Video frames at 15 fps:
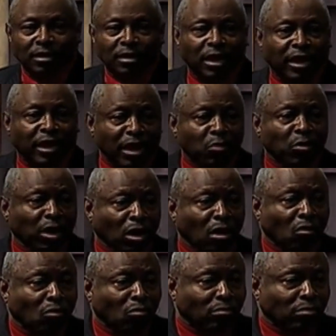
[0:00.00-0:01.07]
and they went
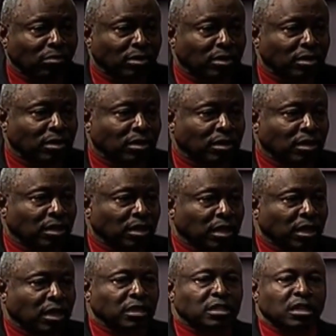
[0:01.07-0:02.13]
home
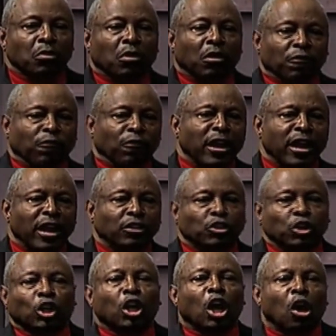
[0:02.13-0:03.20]
because they were afraid to
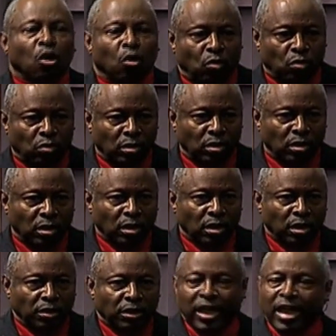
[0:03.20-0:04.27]
go.
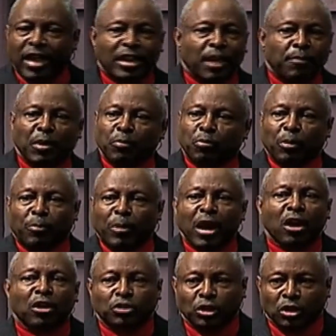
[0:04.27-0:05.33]
They had not been
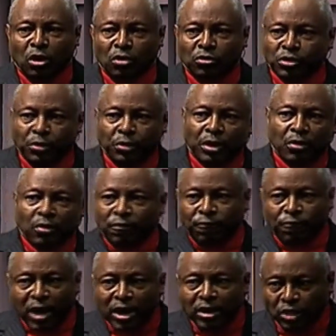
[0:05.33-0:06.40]
prepared to go, so they were
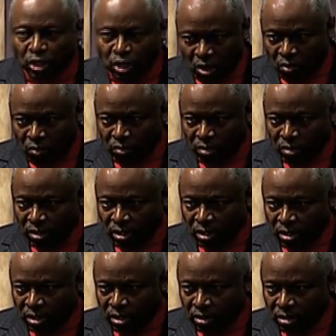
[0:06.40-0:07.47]
afraid to go.
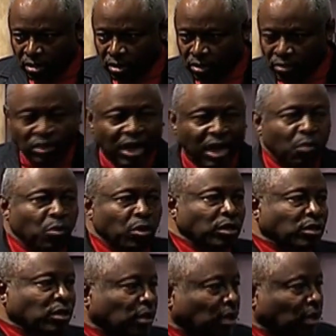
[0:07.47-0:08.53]
See, I wanted
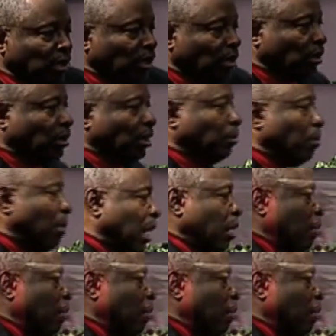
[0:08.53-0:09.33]
to, to make a